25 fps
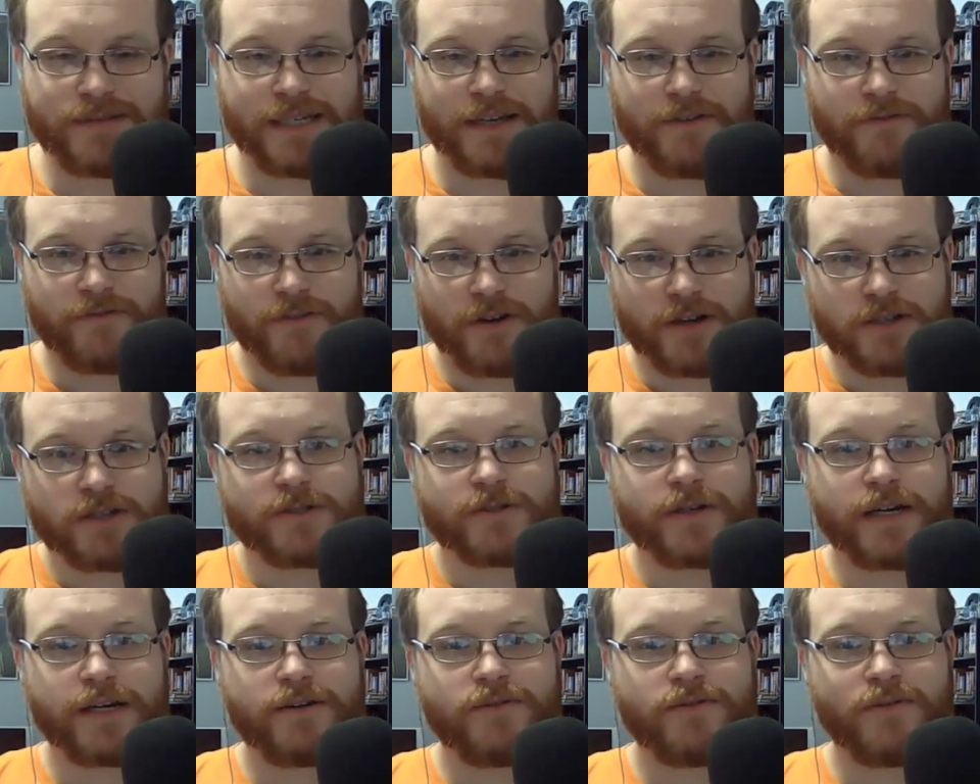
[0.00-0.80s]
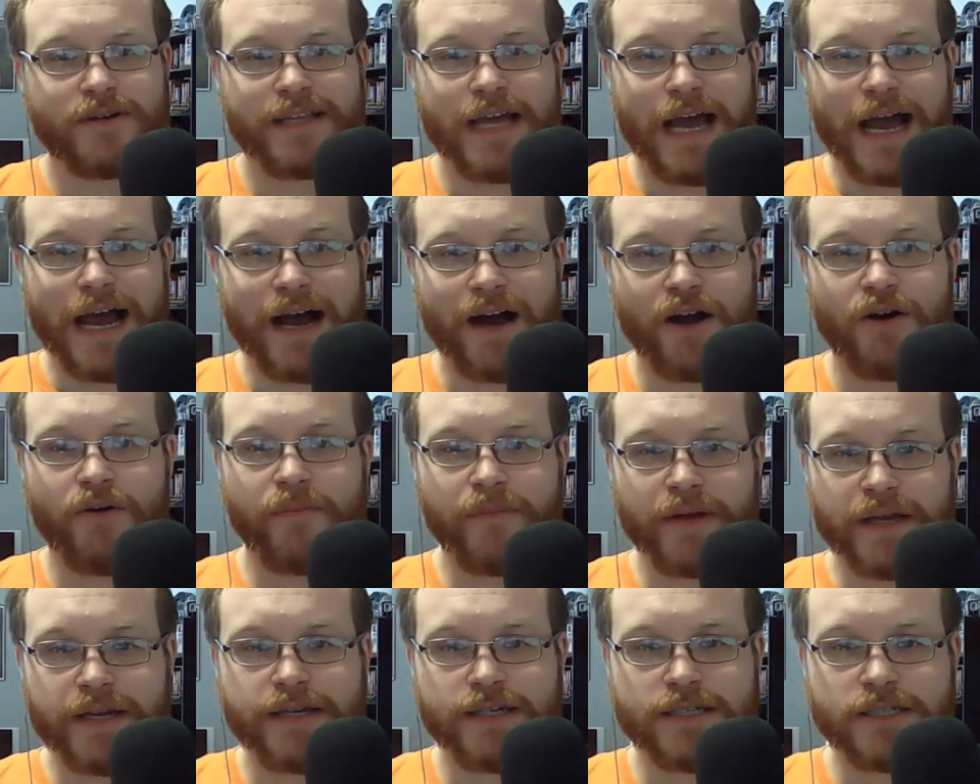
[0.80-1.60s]
get frustrated with how
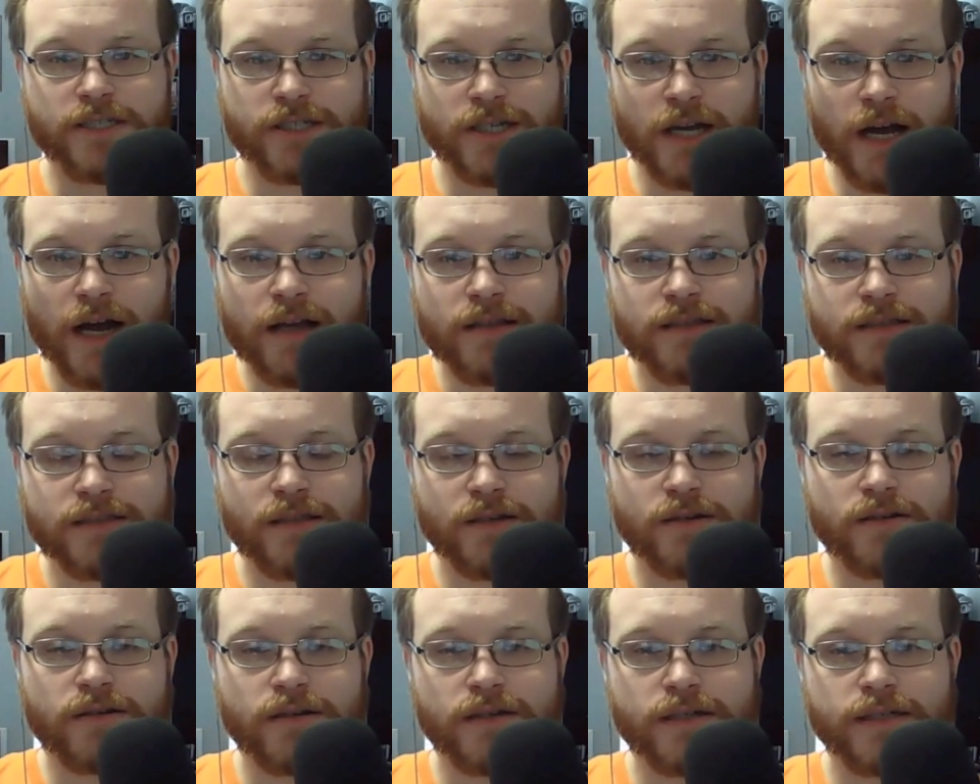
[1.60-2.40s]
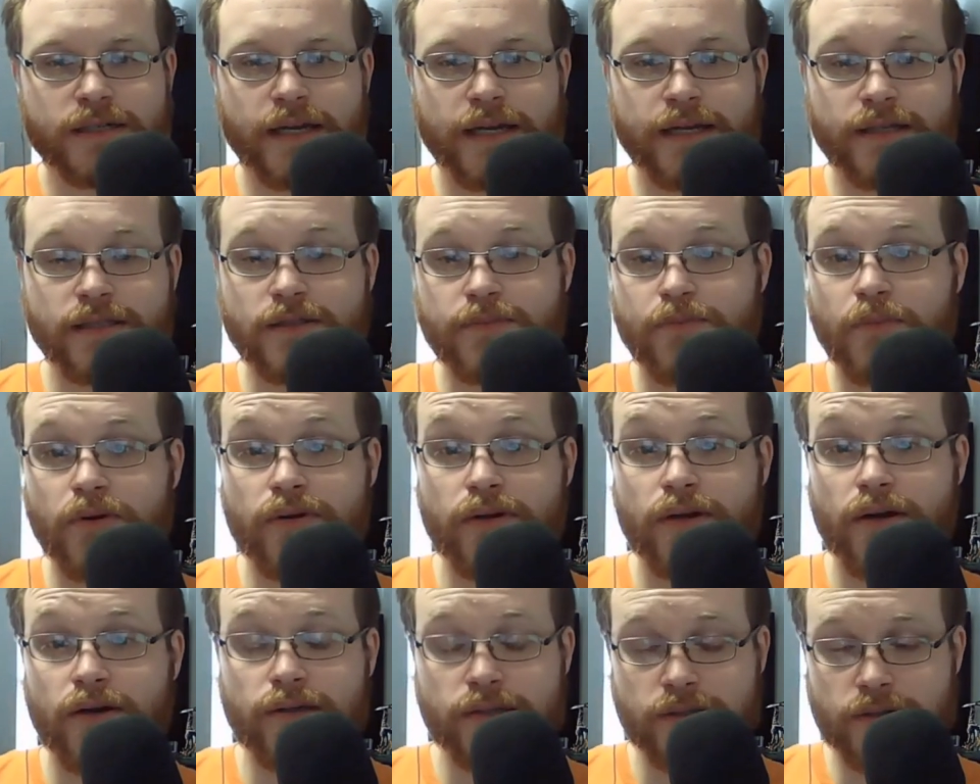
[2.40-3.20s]
many shots the Hurricanes put
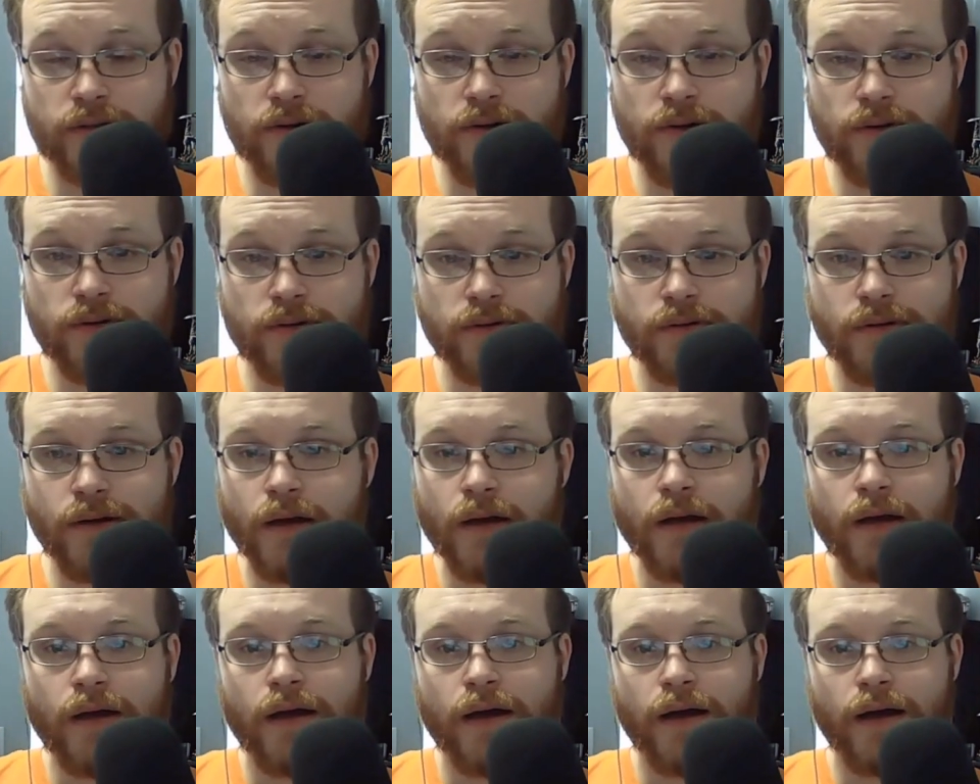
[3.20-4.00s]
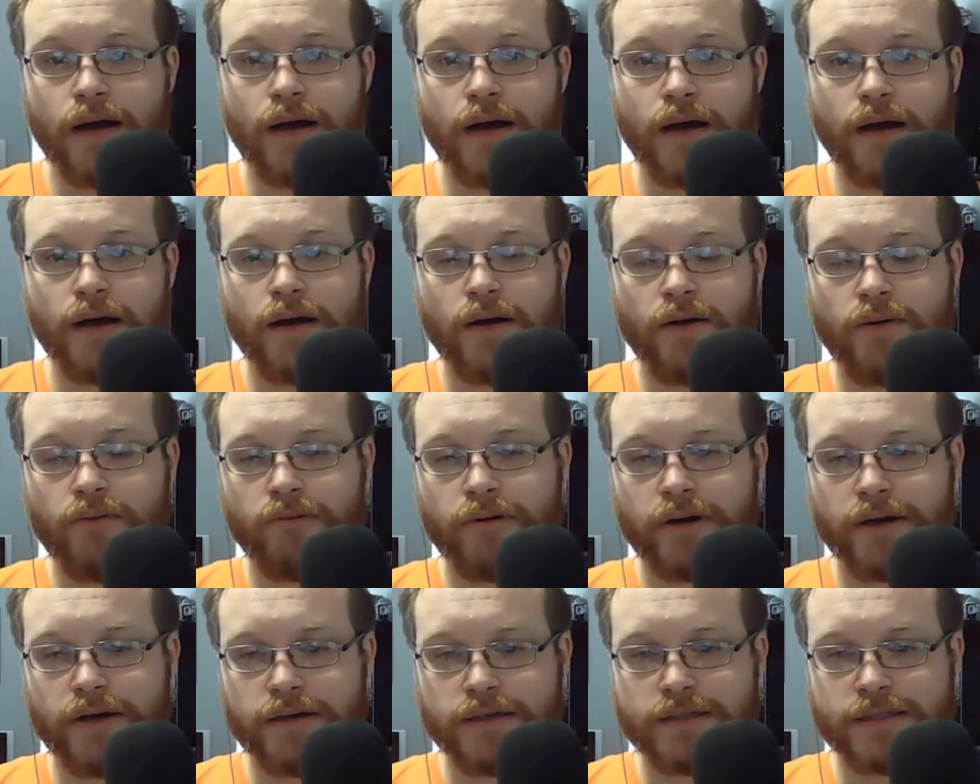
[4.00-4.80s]
on goal,
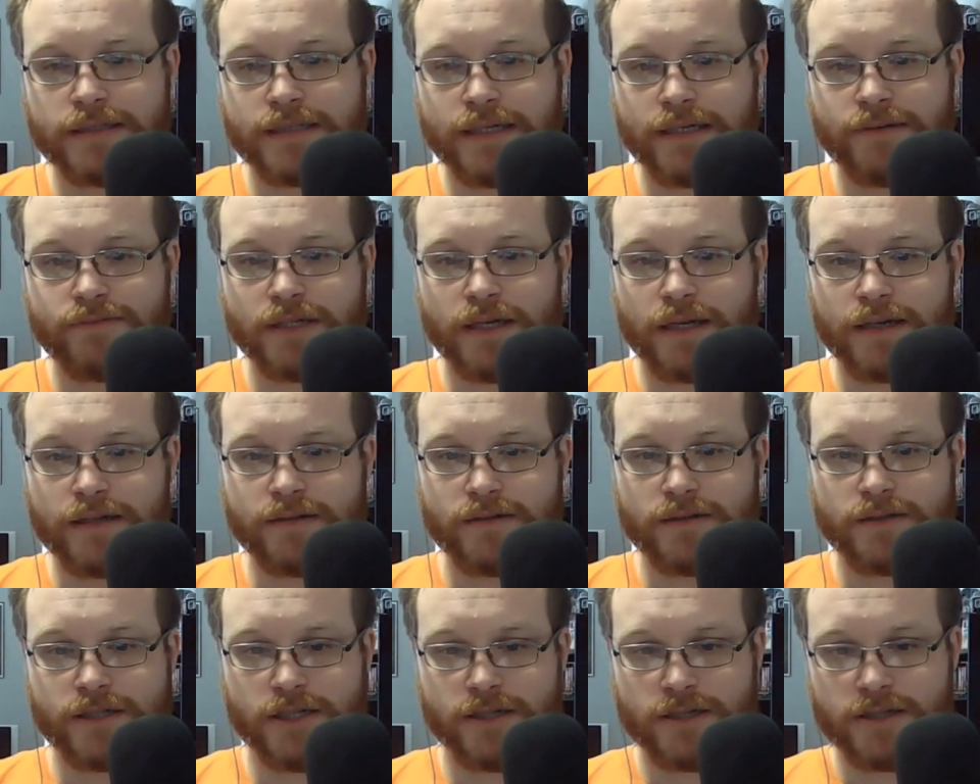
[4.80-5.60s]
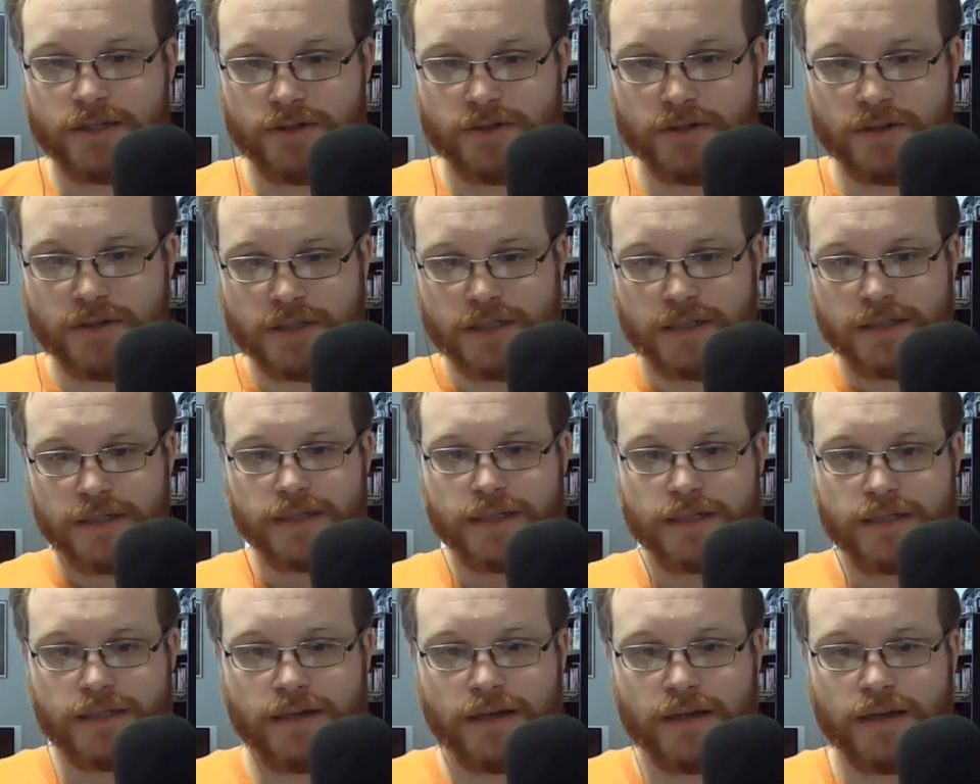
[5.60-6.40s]
where it seems like they're just using
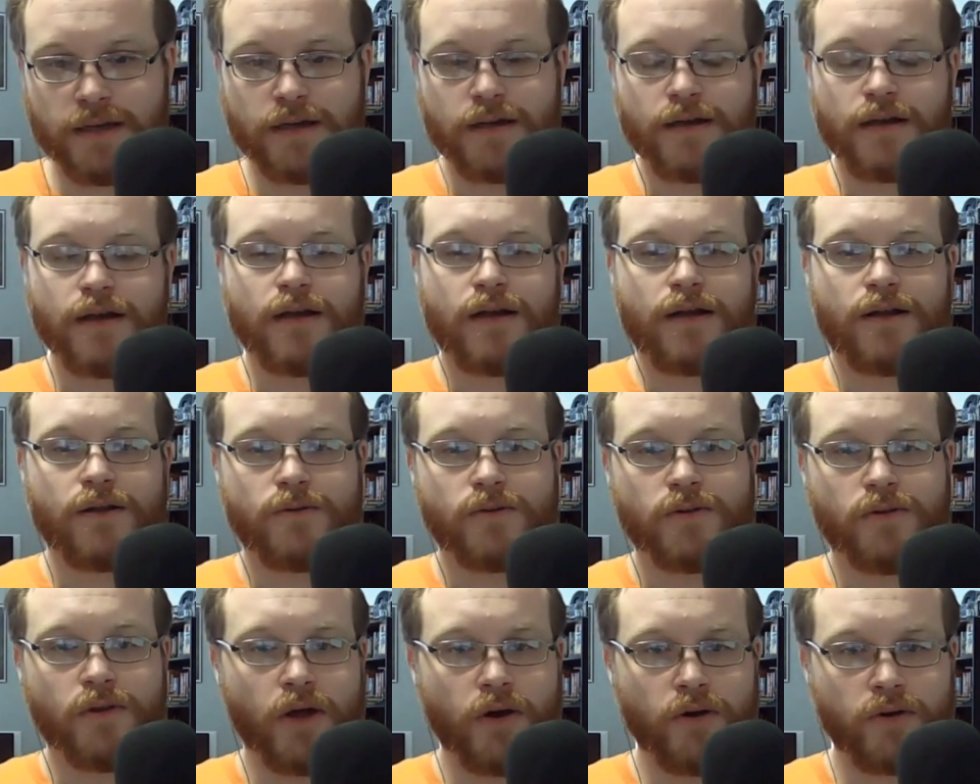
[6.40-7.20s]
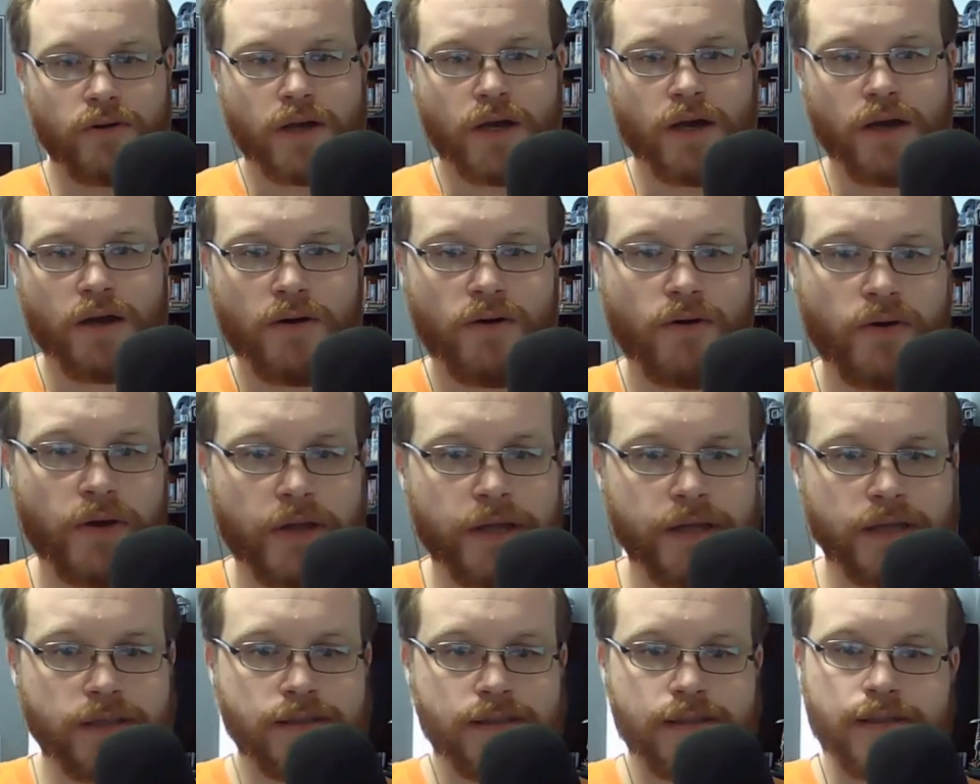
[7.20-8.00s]
the logo
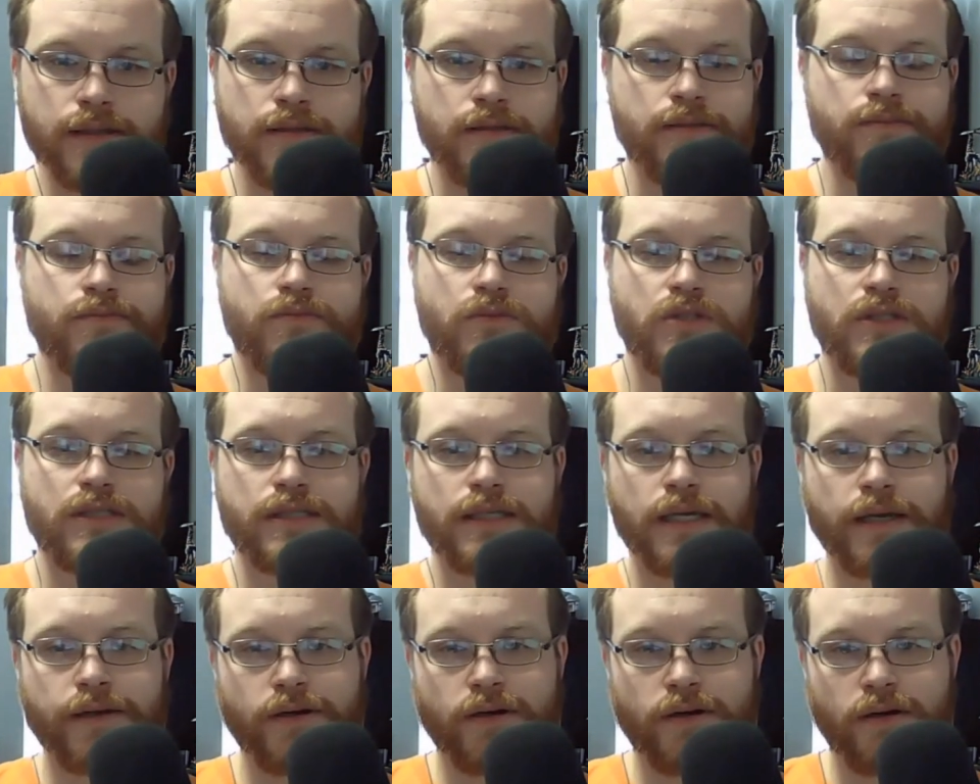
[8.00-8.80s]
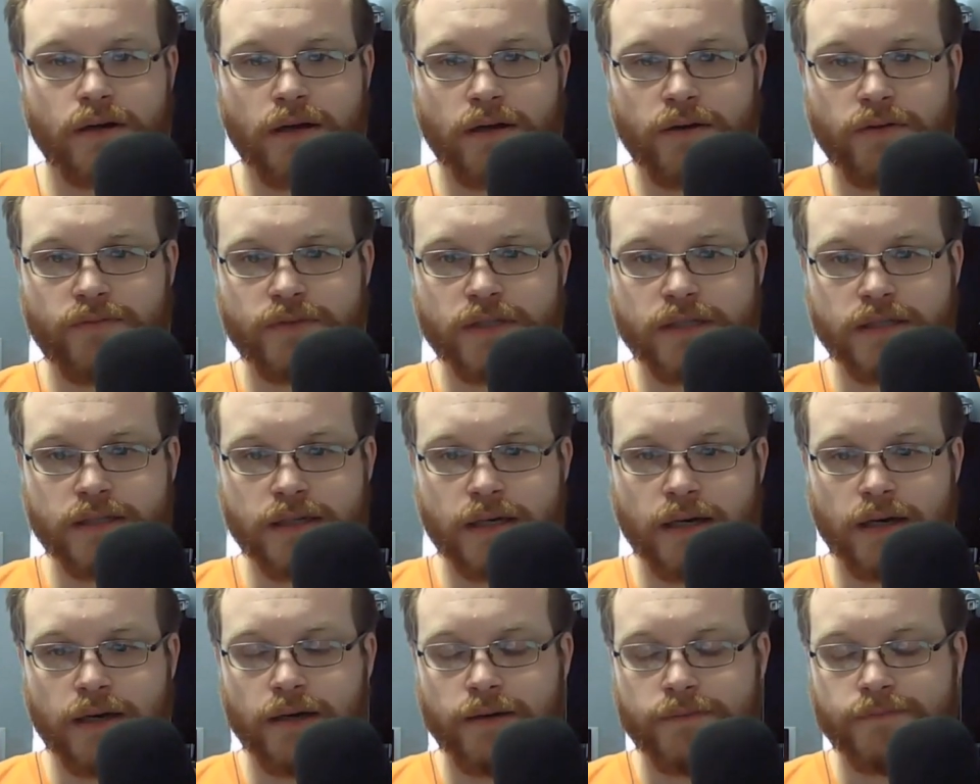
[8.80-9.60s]
in the center of
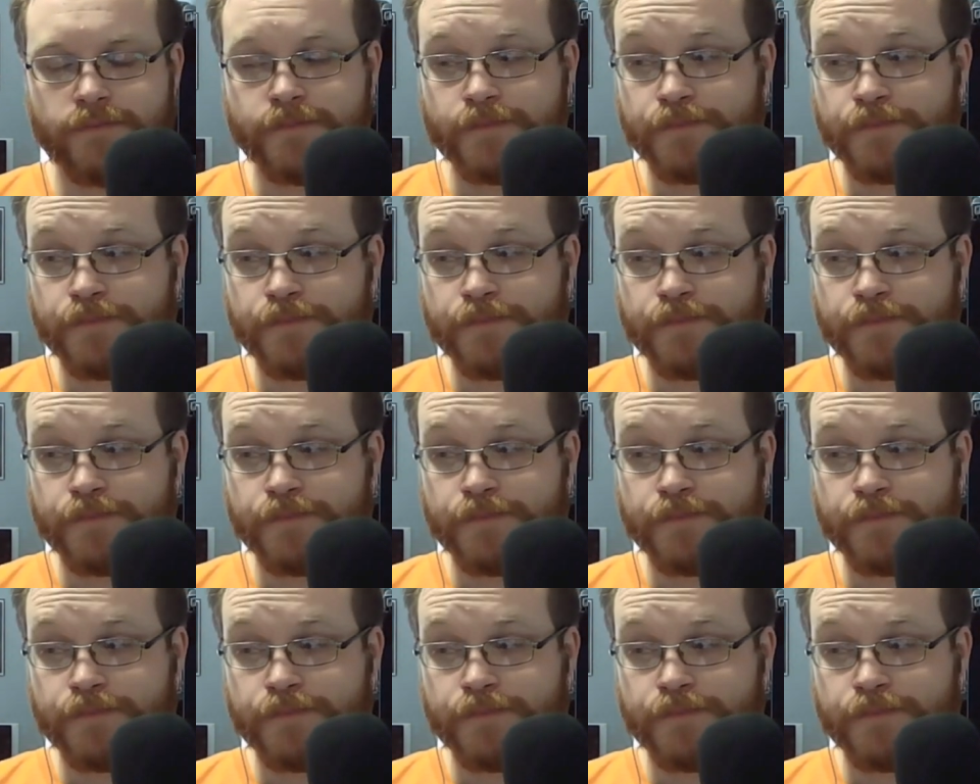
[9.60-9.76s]
the